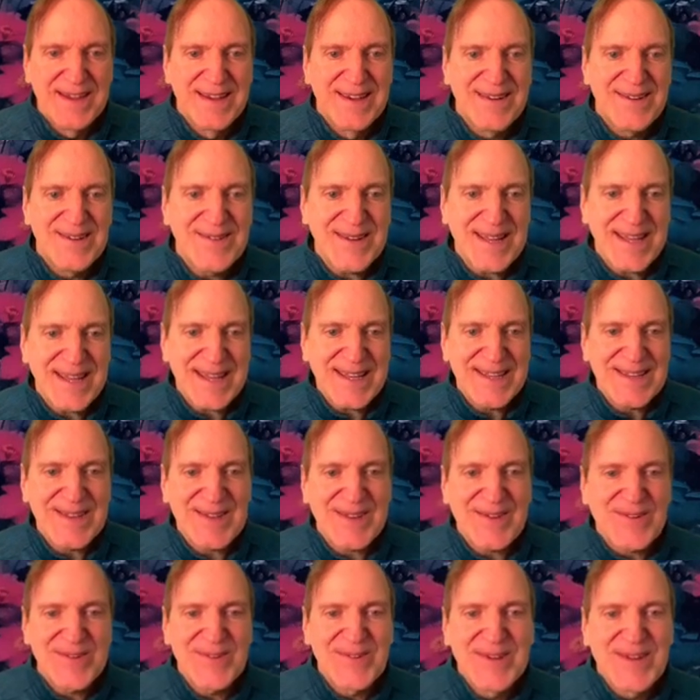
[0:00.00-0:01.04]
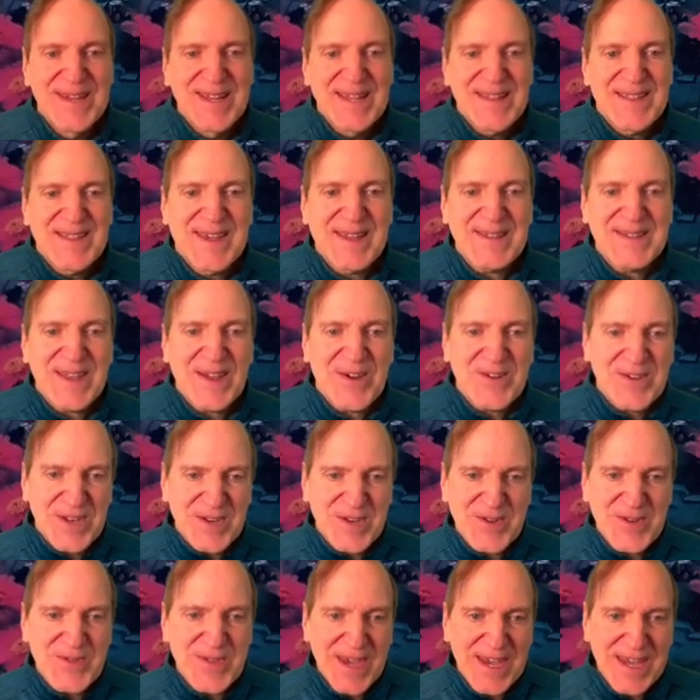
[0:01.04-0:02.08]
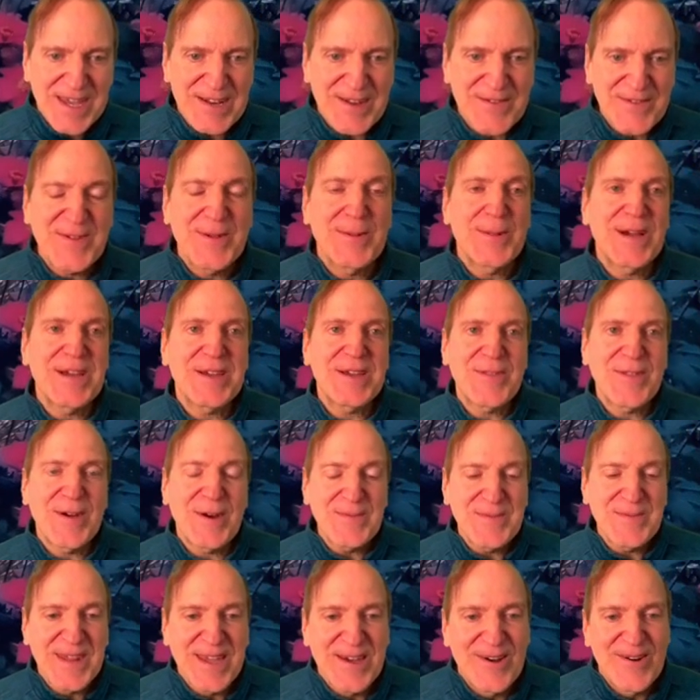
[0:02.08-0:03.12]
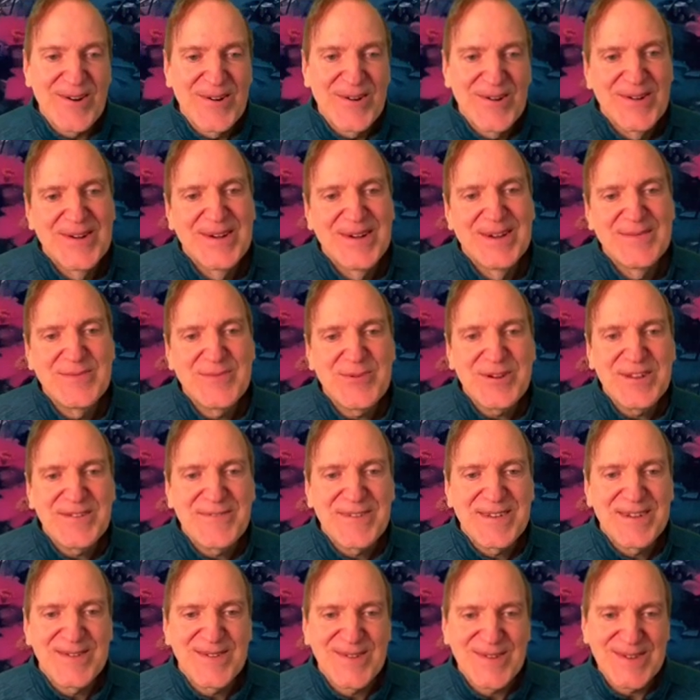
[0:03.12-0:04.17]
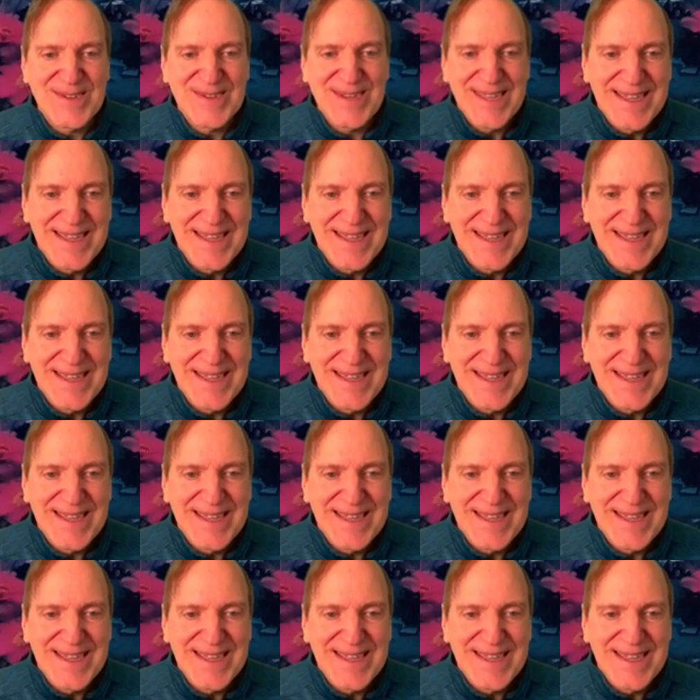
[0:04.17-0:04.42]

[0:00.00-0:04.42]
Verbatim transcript: Okay, so that's how you do that if you like thumbnail previews.